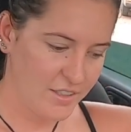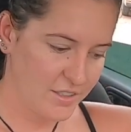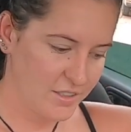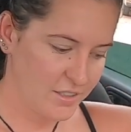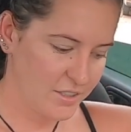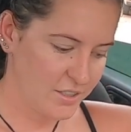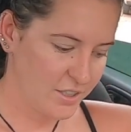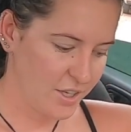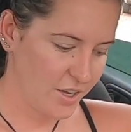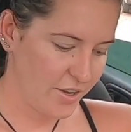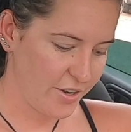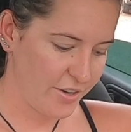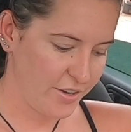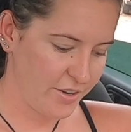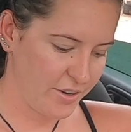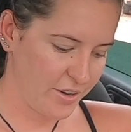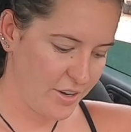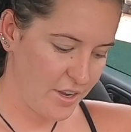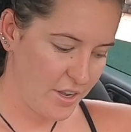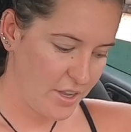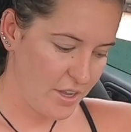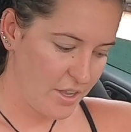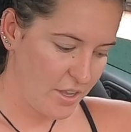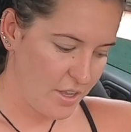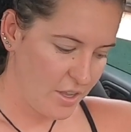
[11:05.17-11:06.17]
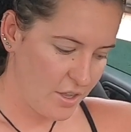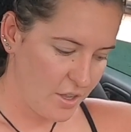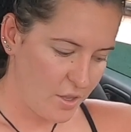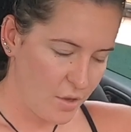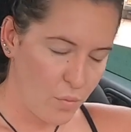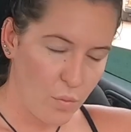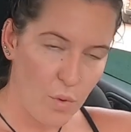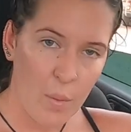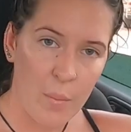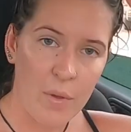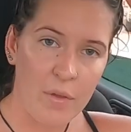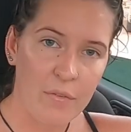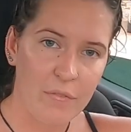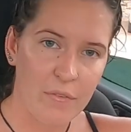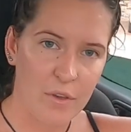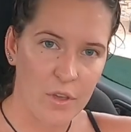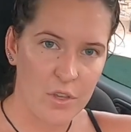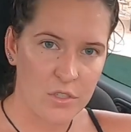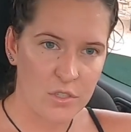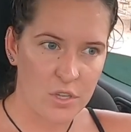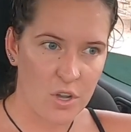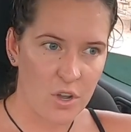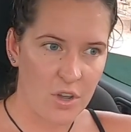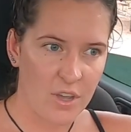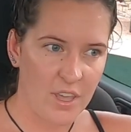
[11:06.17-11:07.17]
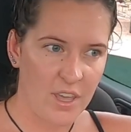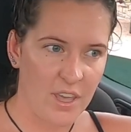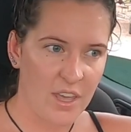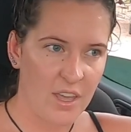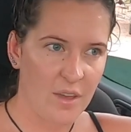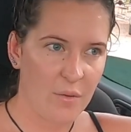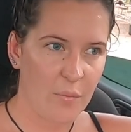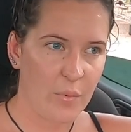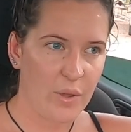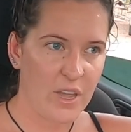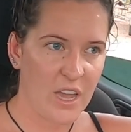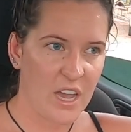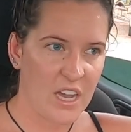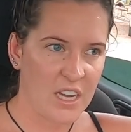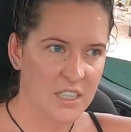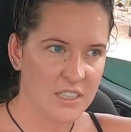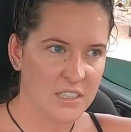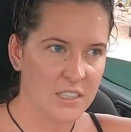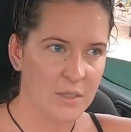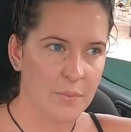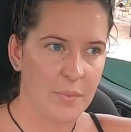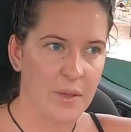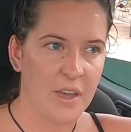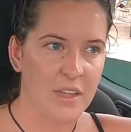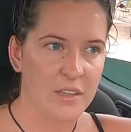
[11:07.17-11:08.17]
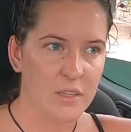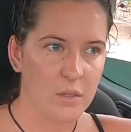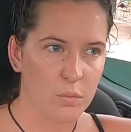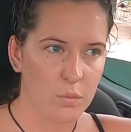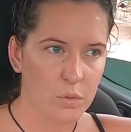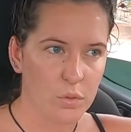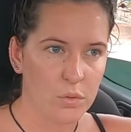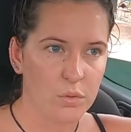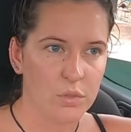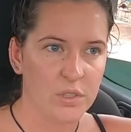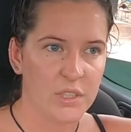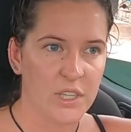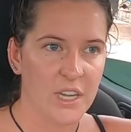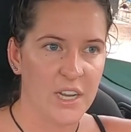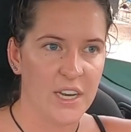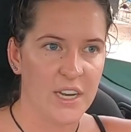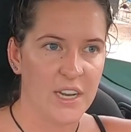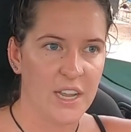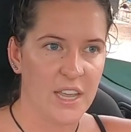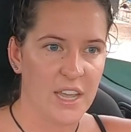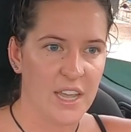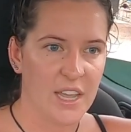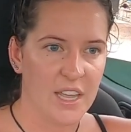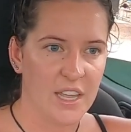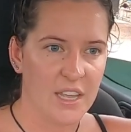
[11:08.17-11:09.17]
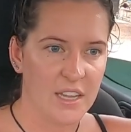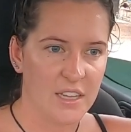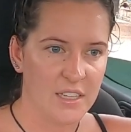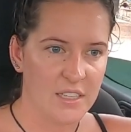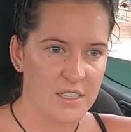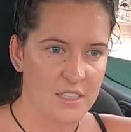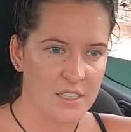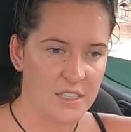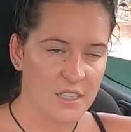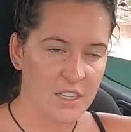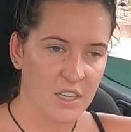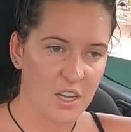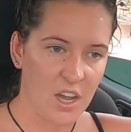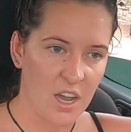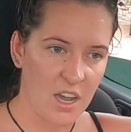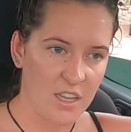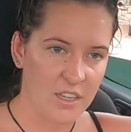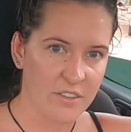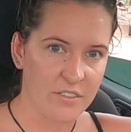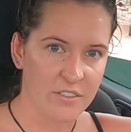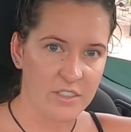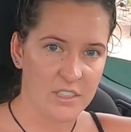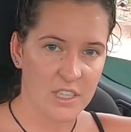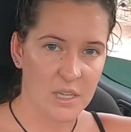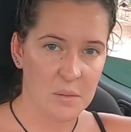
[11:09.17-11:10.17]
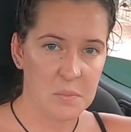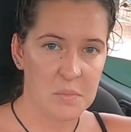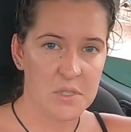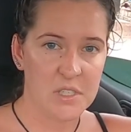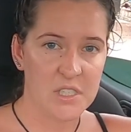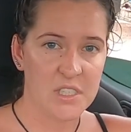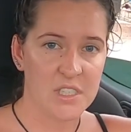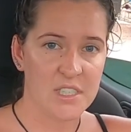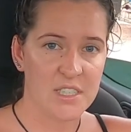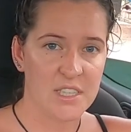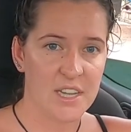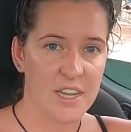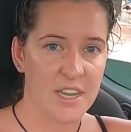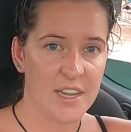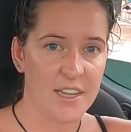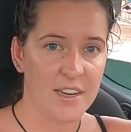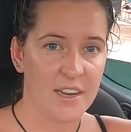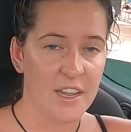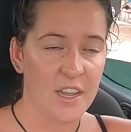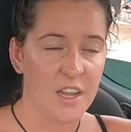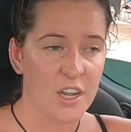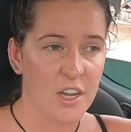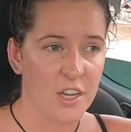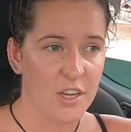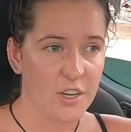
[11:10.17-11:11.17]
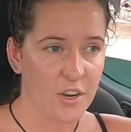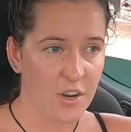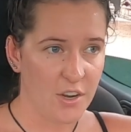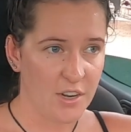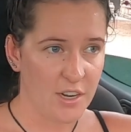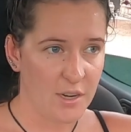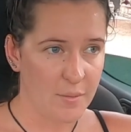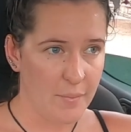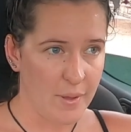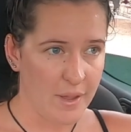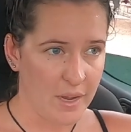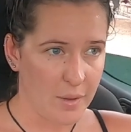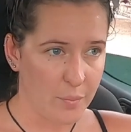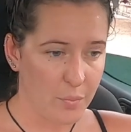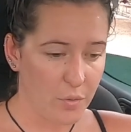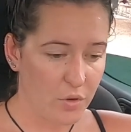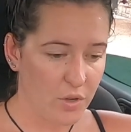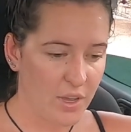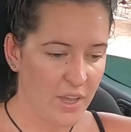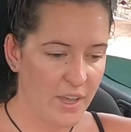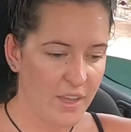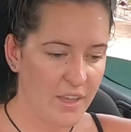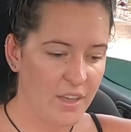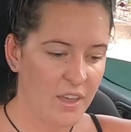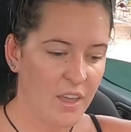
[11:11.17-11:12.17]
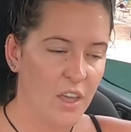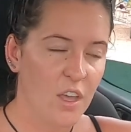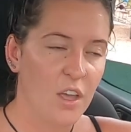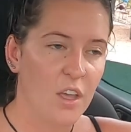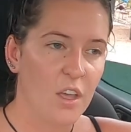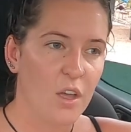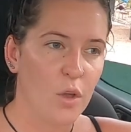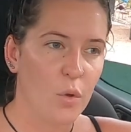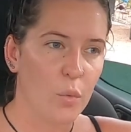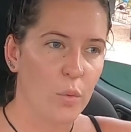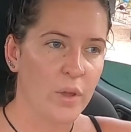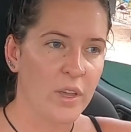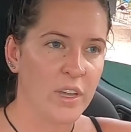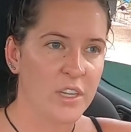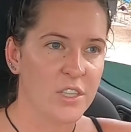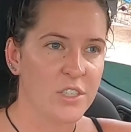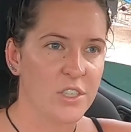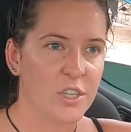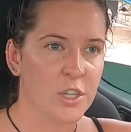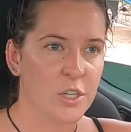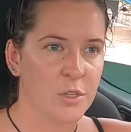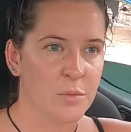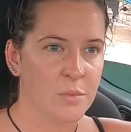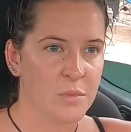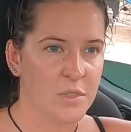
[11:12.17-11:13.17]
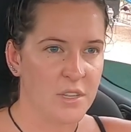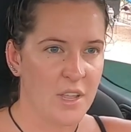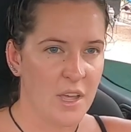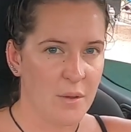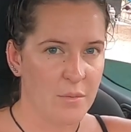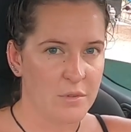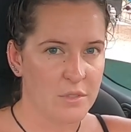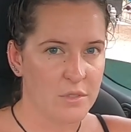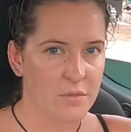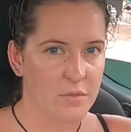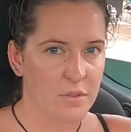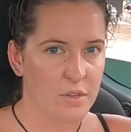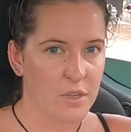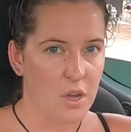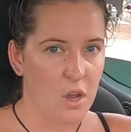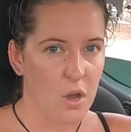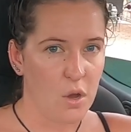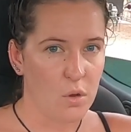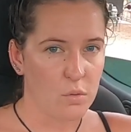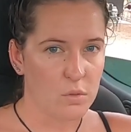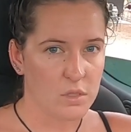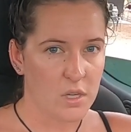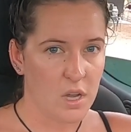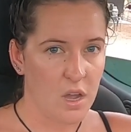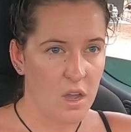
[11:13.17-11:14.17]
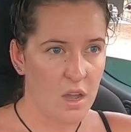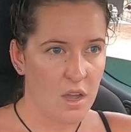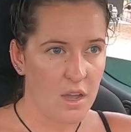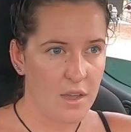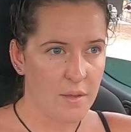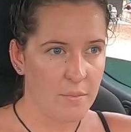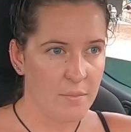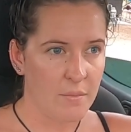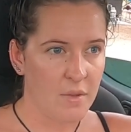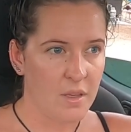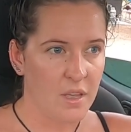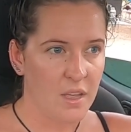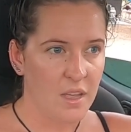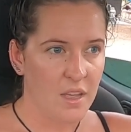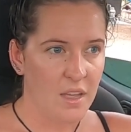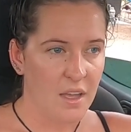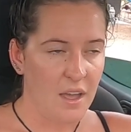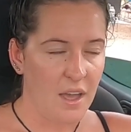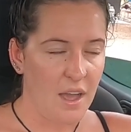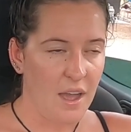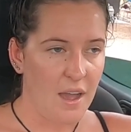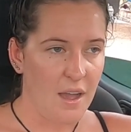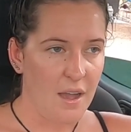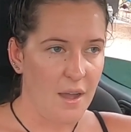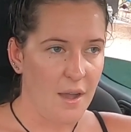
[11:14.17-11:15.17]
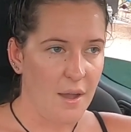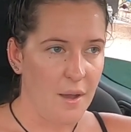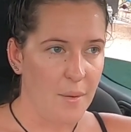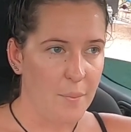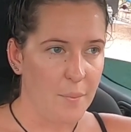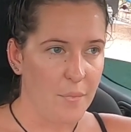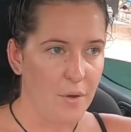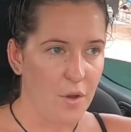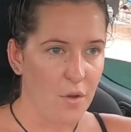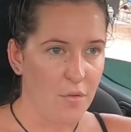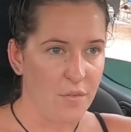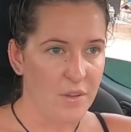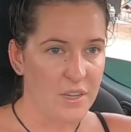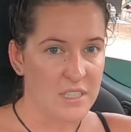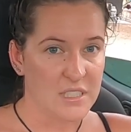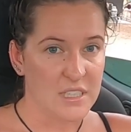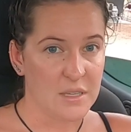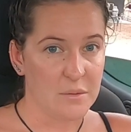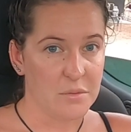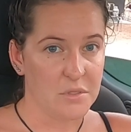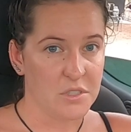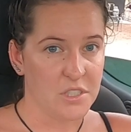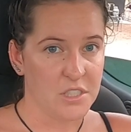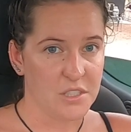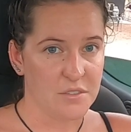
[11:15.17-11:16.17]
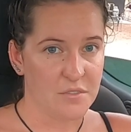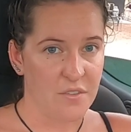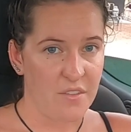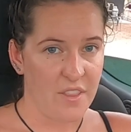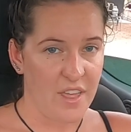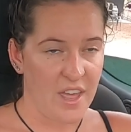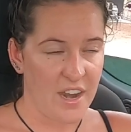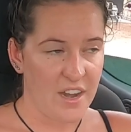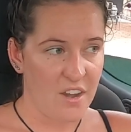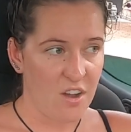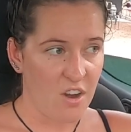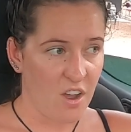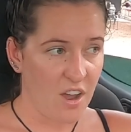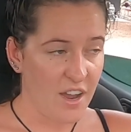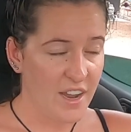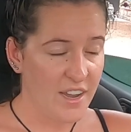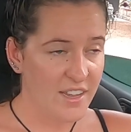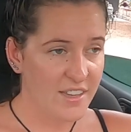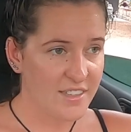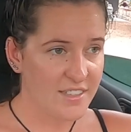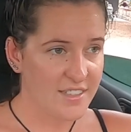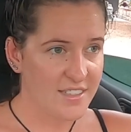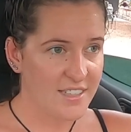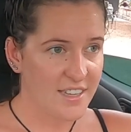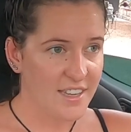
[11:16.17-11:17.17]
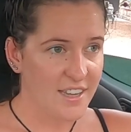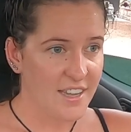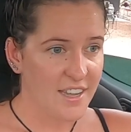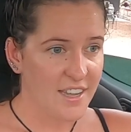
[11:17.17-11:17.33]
So when we first got here, we asked about the wall shed and the guy at the reception said you don't need to make a booking. We assumed that was for the whole time, um, but obviously it was just for that night.